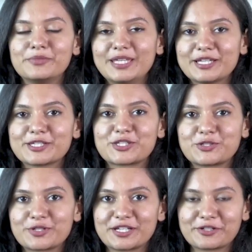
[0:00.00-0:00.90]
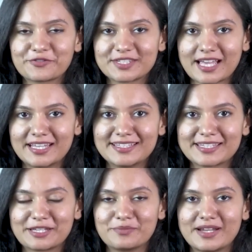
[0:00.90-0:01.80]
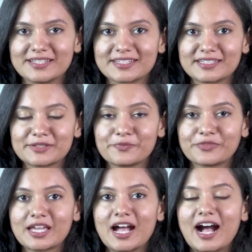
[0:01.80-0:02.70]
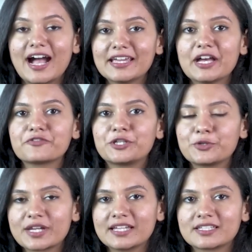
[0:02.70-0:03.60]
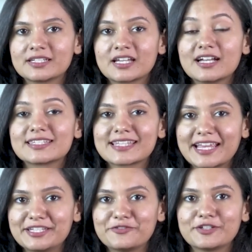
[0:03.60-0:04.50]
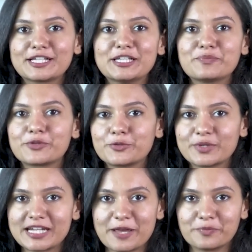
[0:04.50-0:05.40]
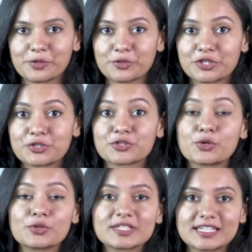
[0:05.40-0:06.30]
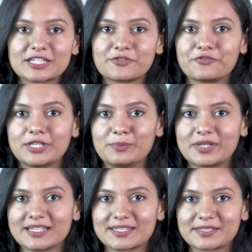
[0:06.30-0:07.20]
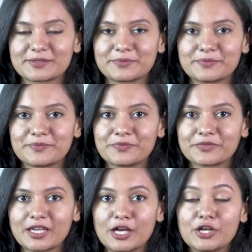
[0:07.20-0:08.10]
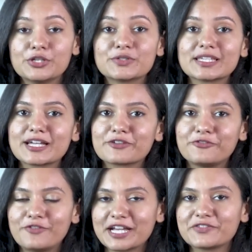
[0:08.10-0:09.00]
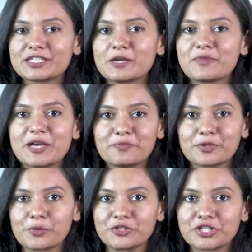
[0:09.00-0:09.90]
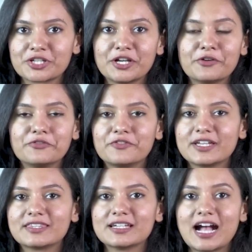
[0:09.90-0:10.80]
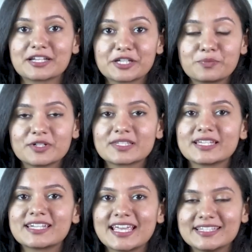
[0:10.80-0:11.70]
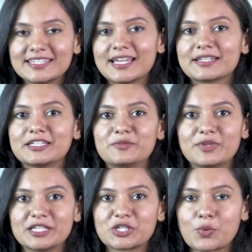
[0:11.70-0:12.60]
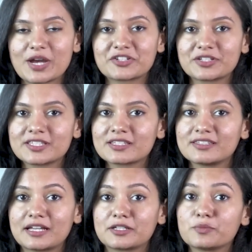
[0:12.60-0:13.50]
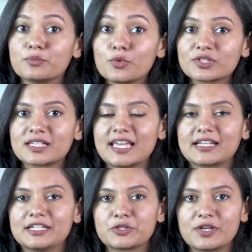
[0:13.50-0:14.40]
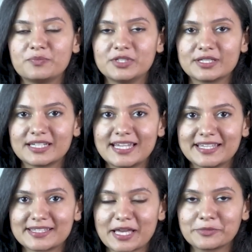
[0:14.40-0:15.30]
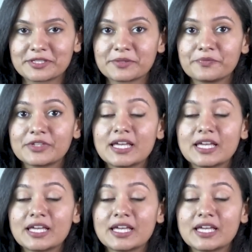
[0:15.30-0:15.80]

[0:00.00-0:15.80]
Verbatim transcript: Being a student of science and medicine, I have curated a scientifically proven approach to score 650 plus. Using our five step approach with 100% NCERT based questions that are most likely to appear in exams,